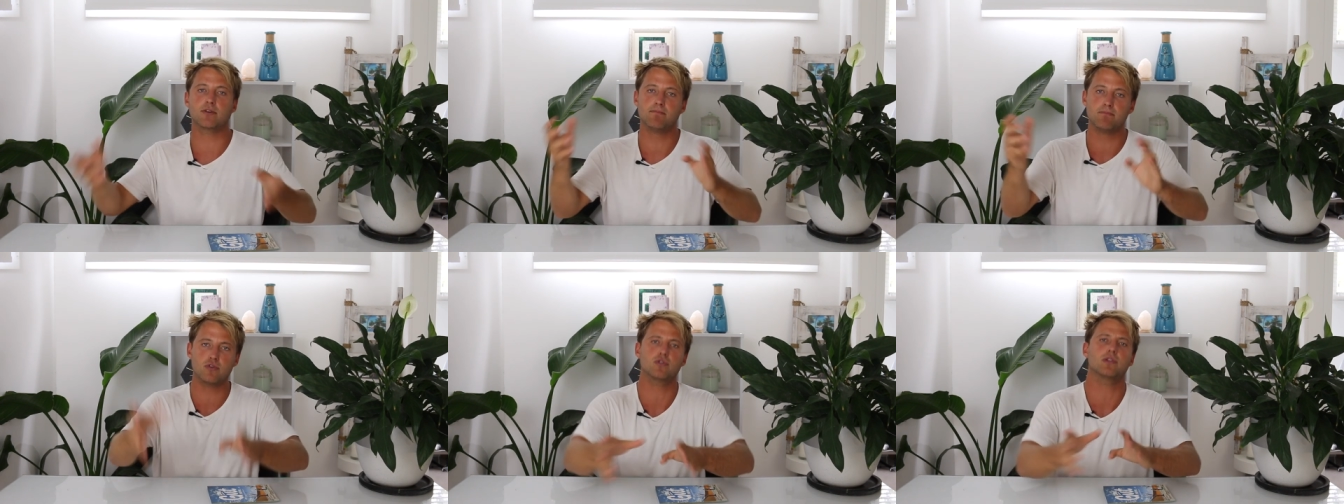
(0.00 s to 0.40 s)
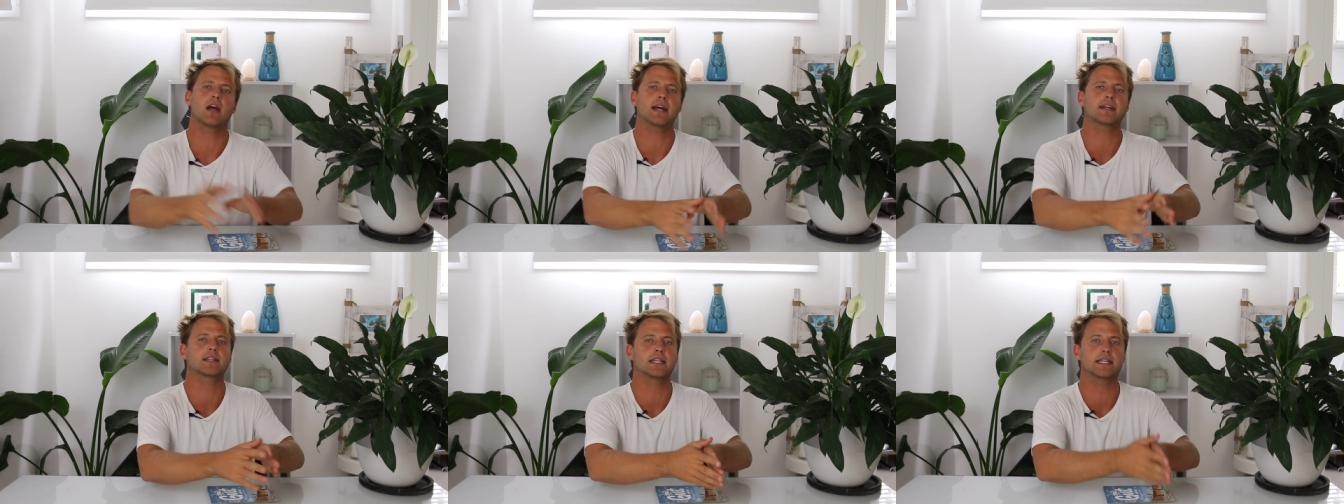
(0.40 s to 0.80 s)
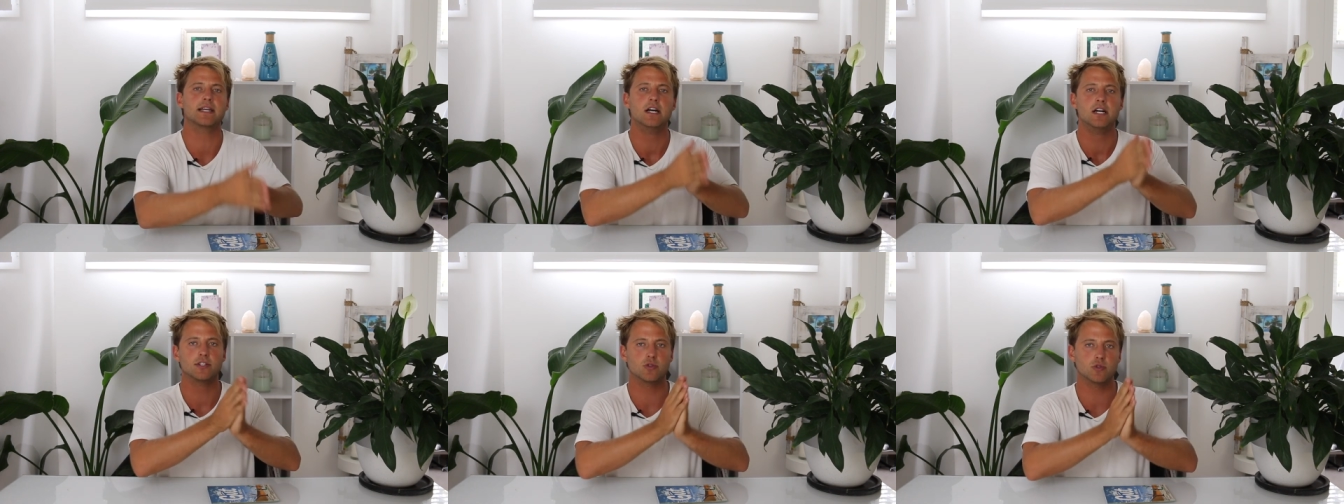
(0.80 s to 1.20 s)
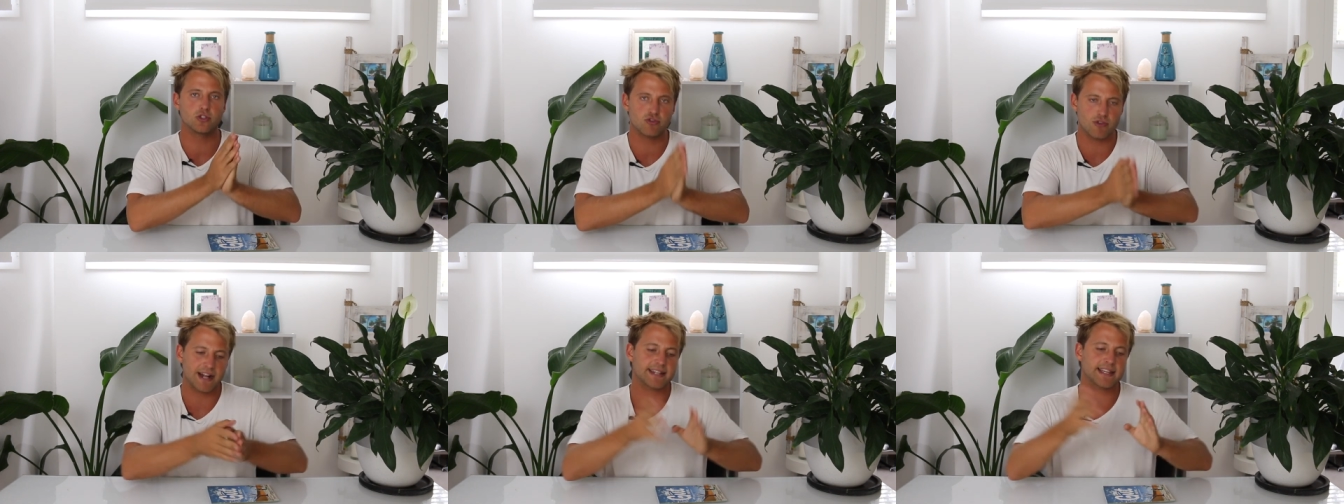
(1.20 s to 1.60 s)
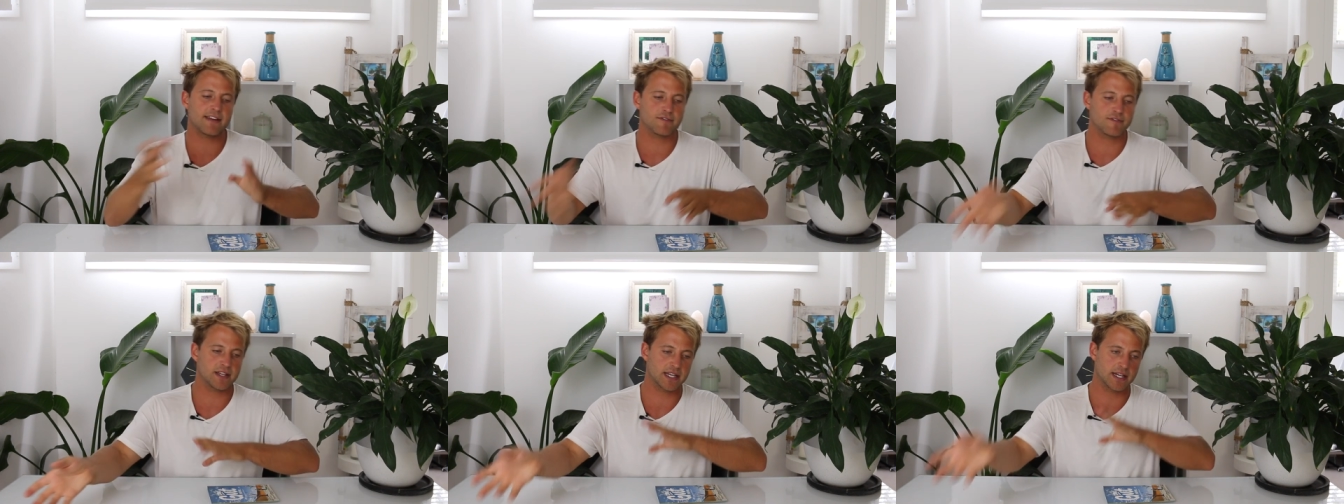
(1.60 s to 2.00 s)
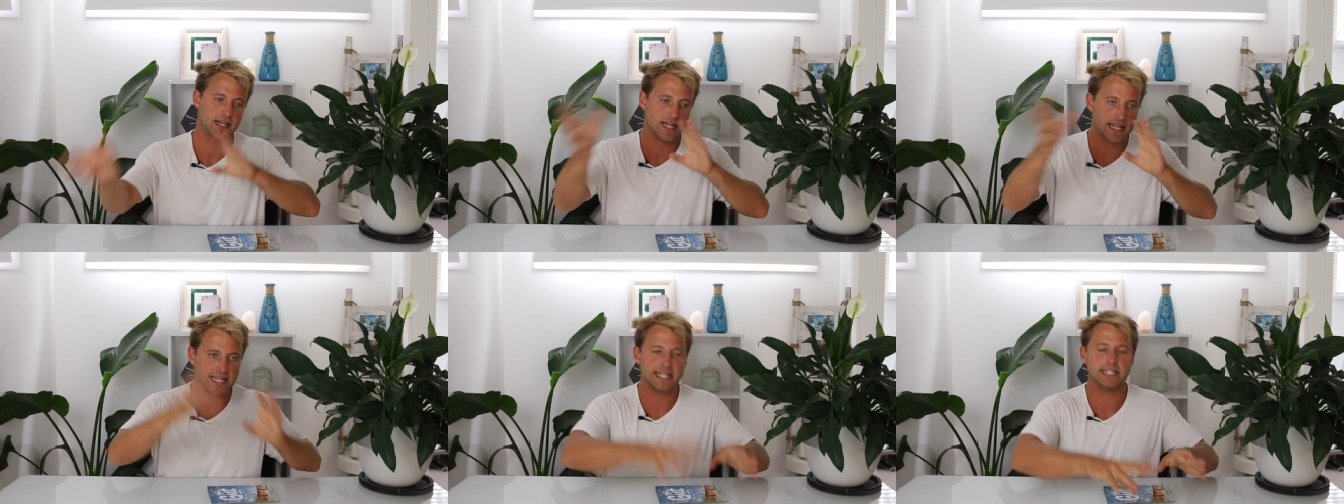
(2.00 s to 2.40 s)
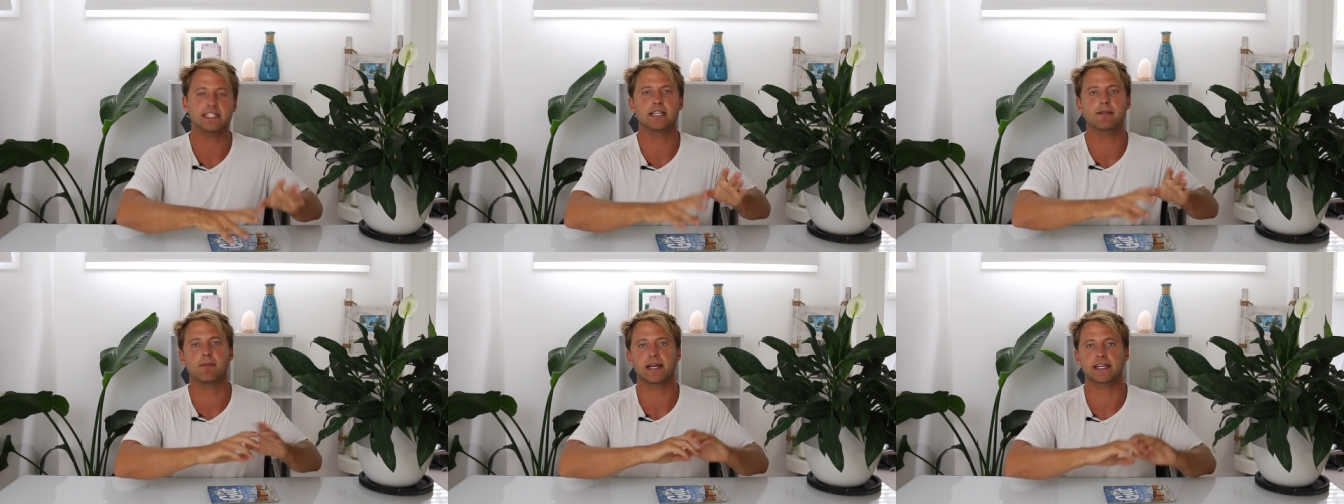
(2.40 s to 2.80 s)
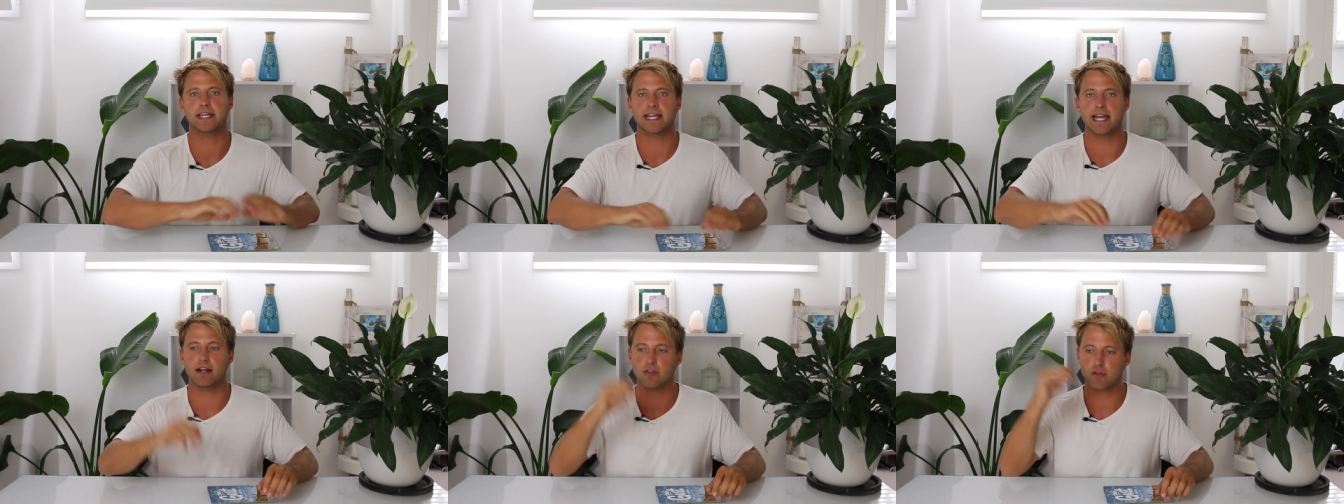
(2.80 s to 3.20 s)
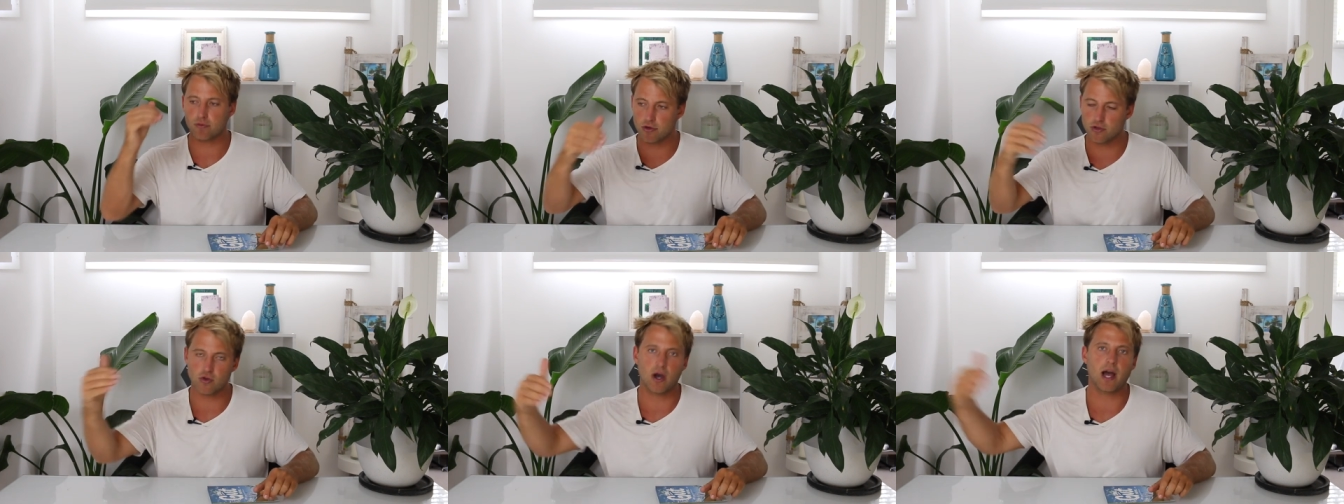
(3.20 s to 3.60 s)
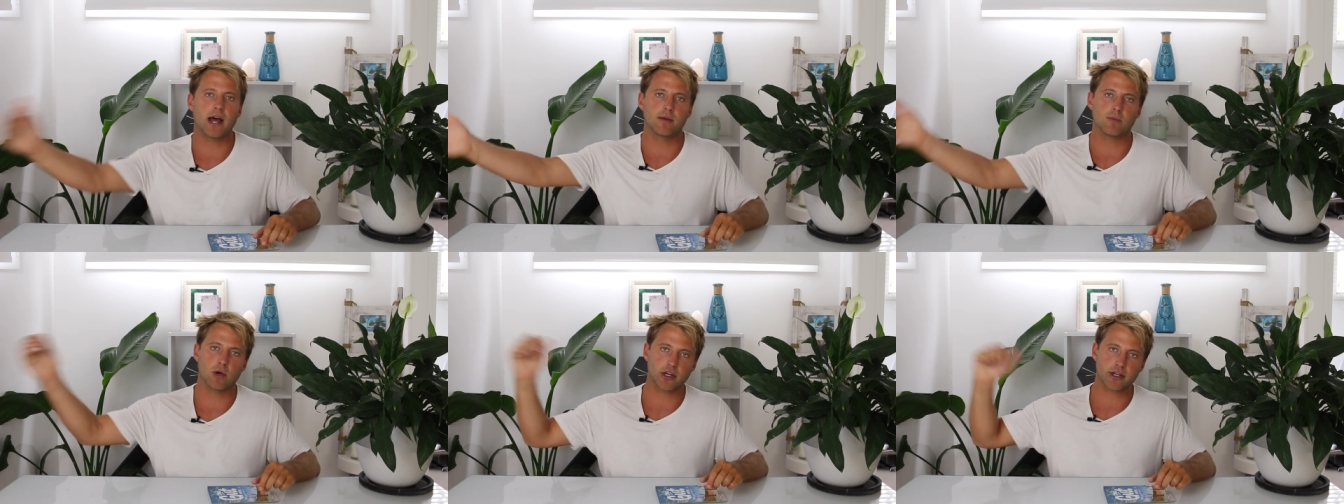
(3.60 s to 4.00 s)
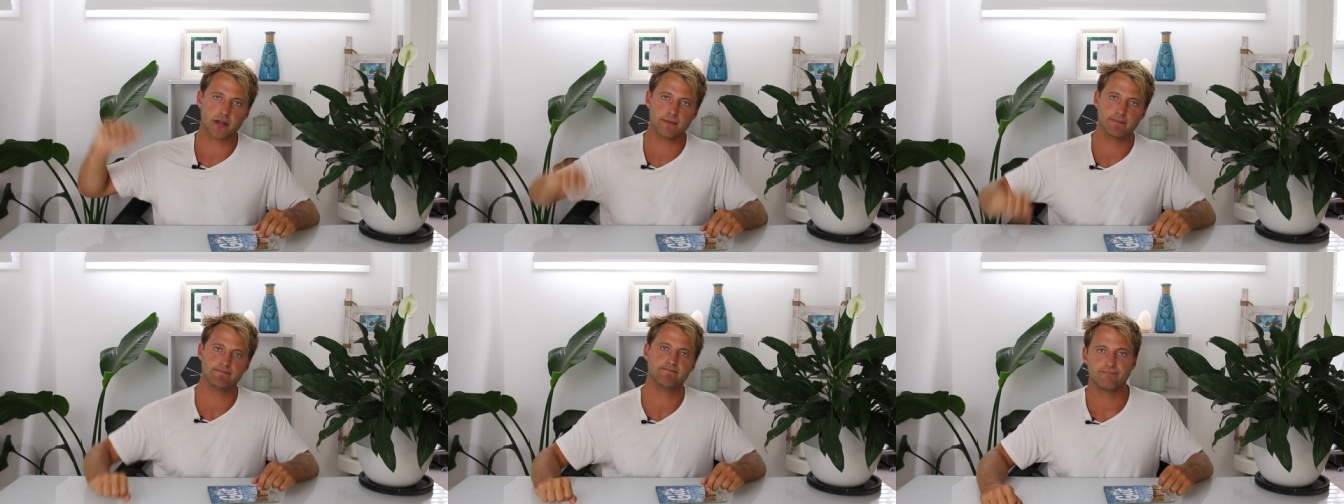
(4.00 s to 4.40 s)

you're more likely to attract that figure into your bank account through your hard work.